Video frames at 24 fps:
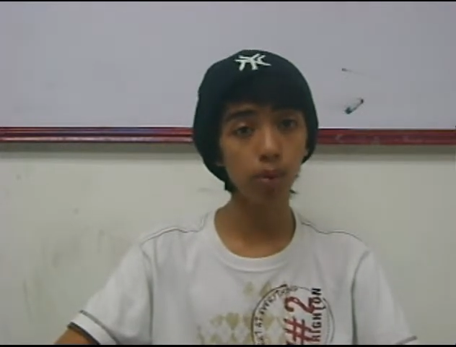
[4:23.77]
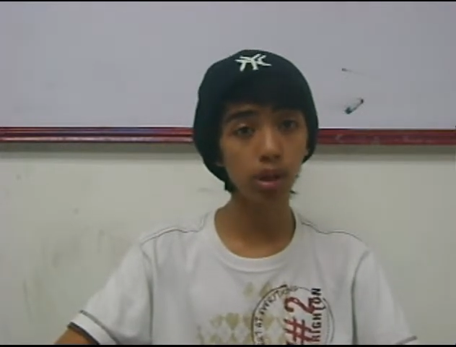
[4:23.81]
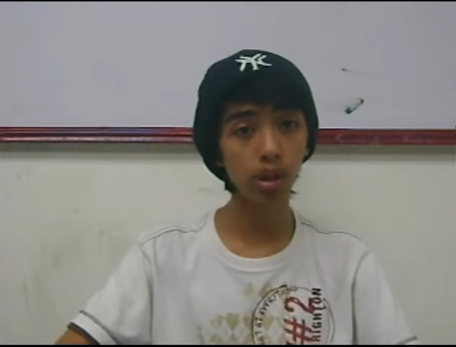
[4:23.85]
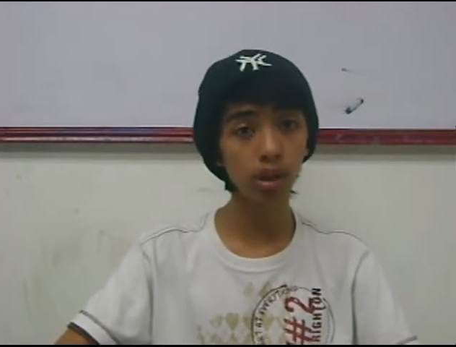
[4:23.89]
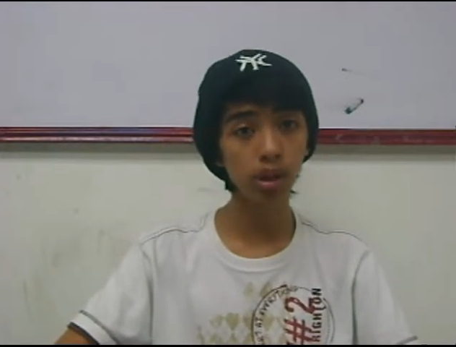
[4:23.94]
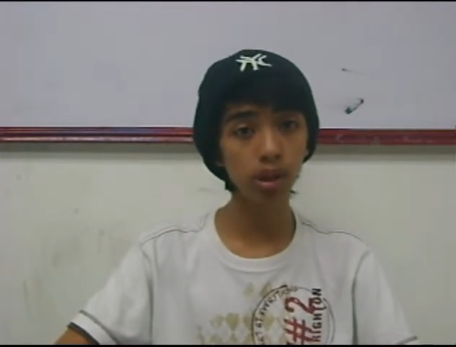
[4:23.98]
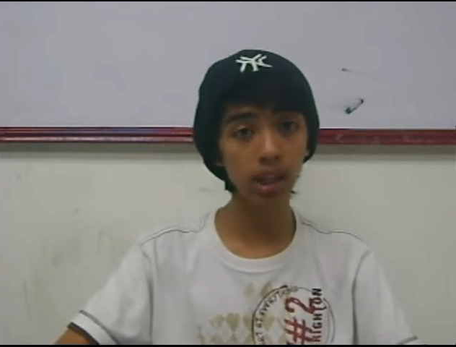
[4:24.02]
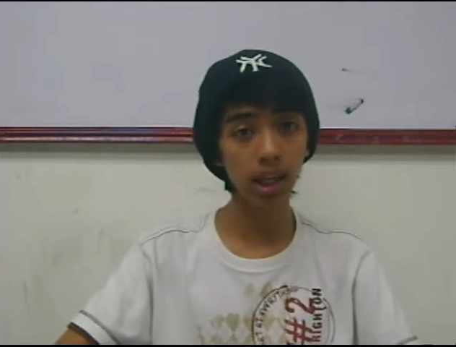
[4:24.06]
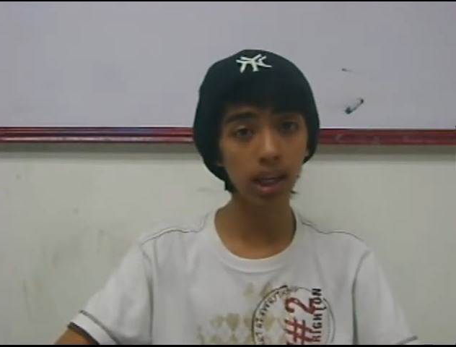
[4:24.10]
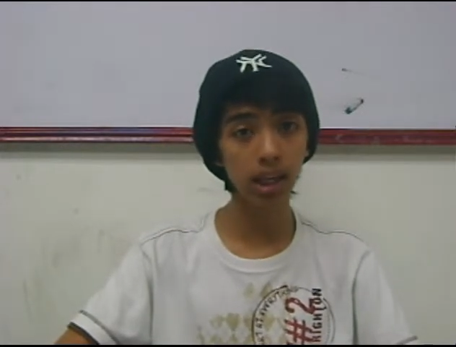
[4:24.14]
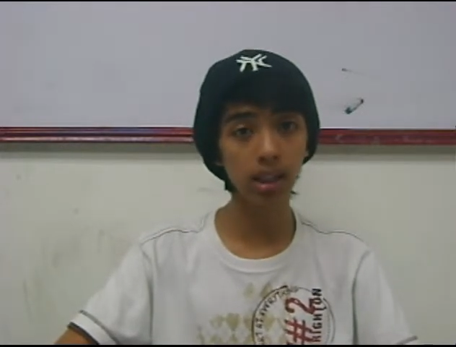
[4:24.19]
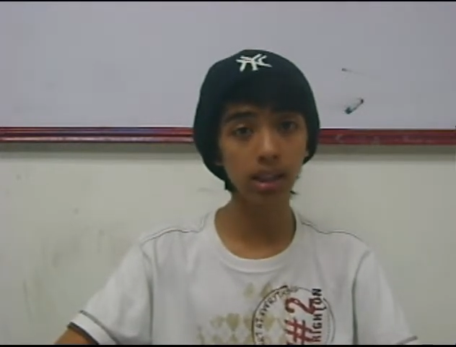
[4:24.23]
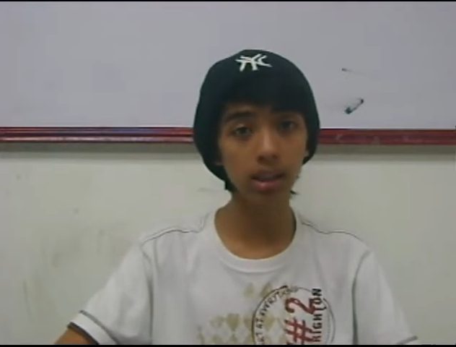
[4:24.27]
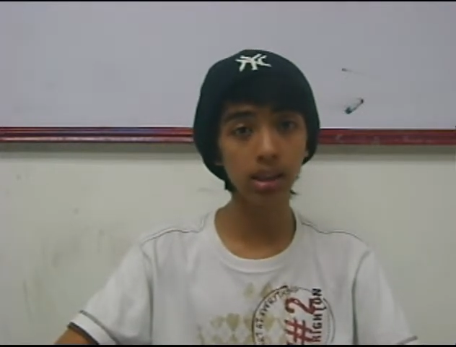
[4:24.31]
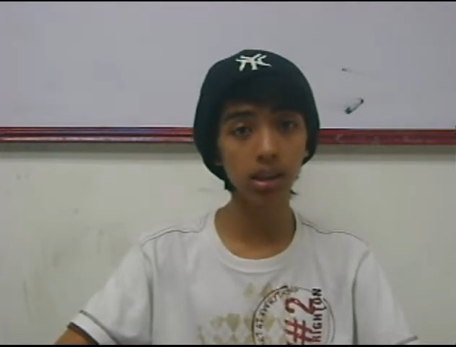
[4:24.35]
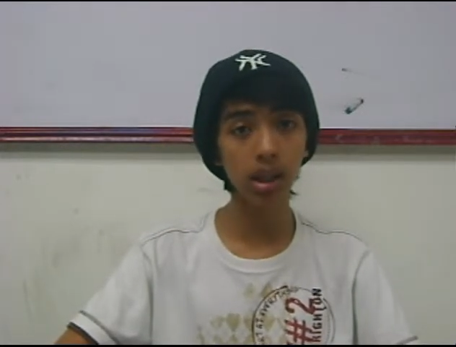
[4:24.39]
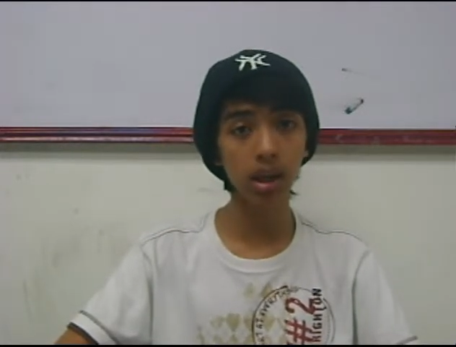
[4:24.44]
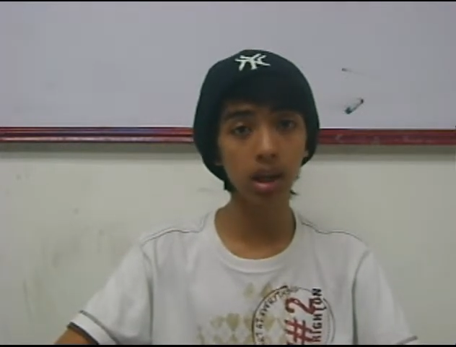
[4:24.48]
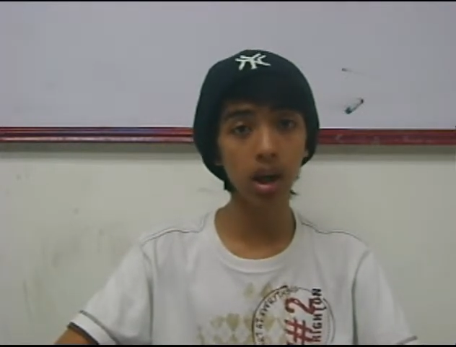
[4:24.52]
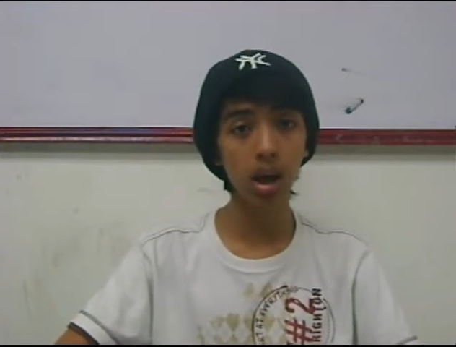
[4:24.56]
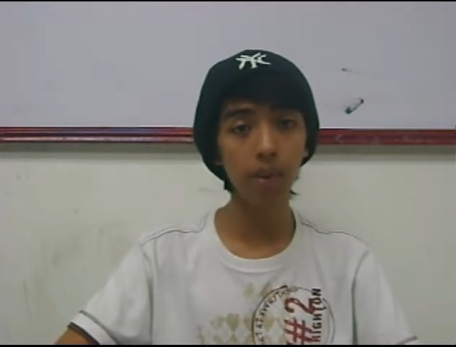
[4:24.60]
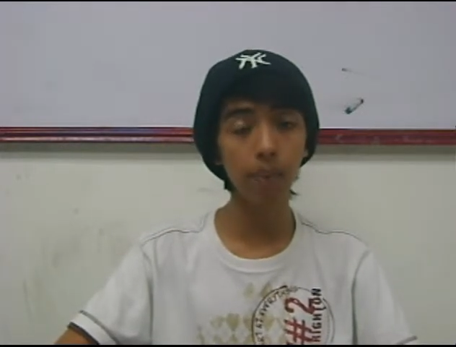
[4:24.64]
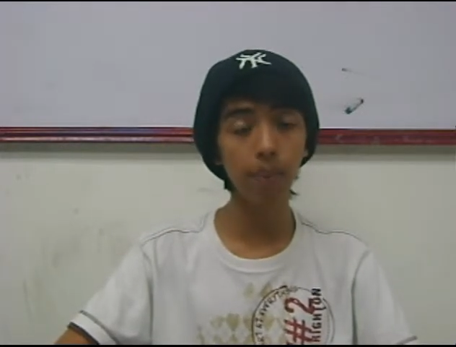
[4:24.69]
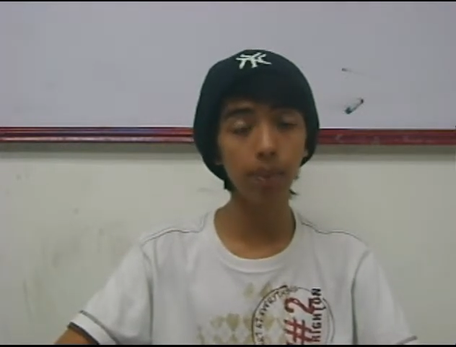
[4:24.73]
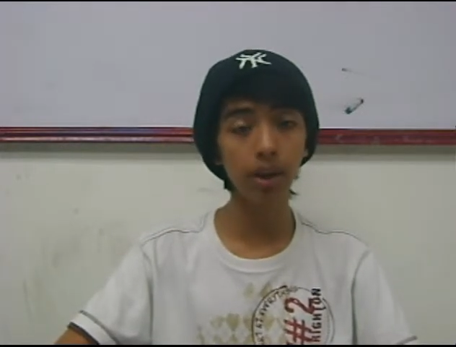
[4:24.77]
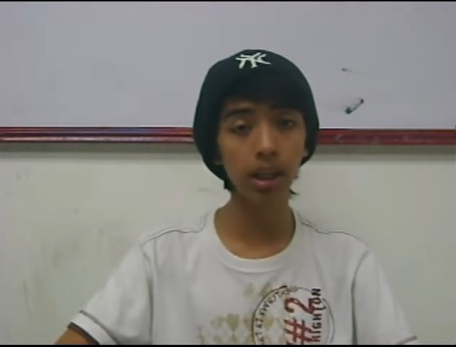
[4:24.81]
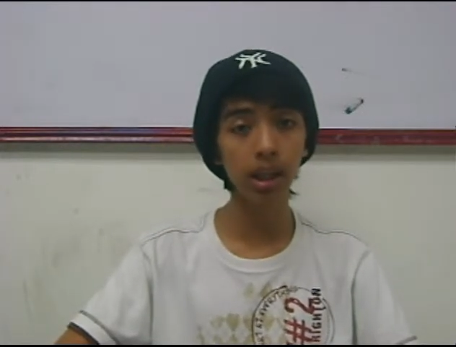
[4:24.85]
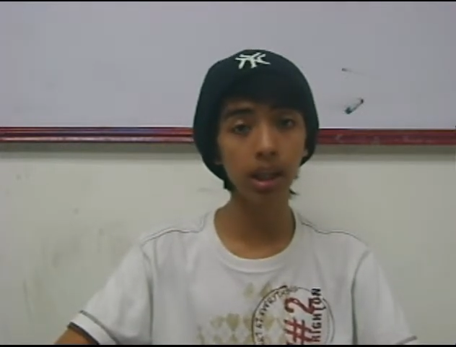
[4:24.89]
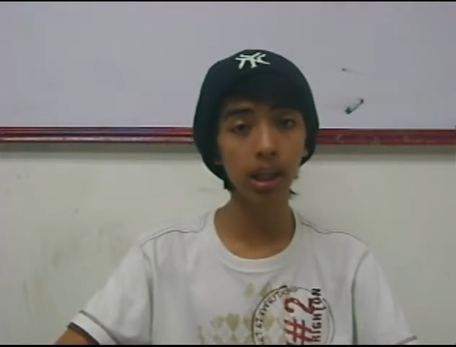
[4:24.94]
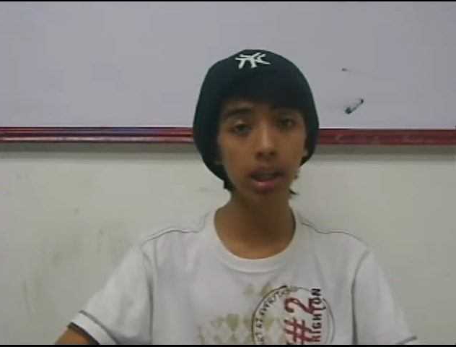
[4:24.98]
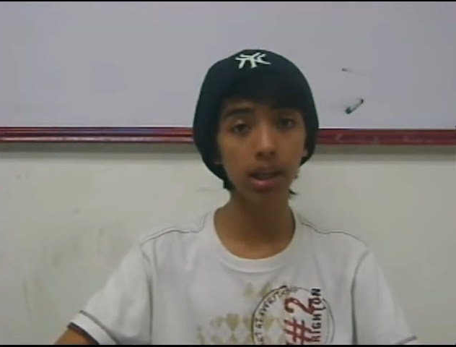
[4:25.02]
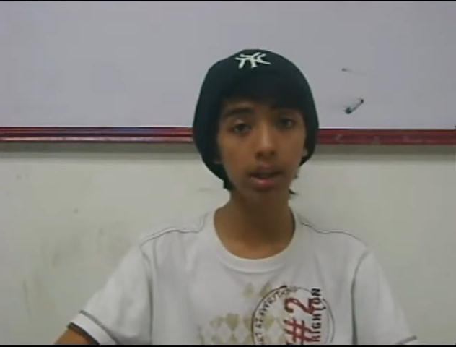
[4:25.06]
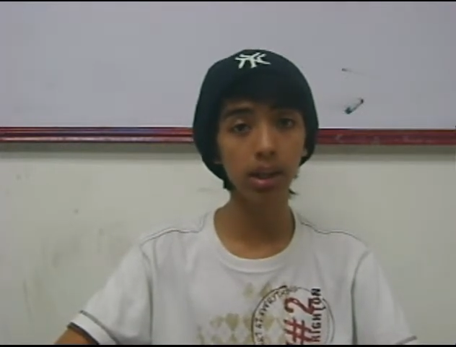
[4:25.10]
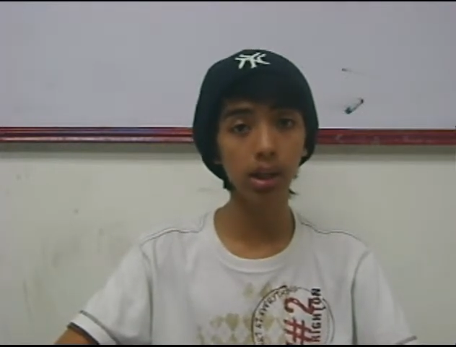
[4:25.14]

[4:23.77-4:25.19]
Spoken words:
purchased the company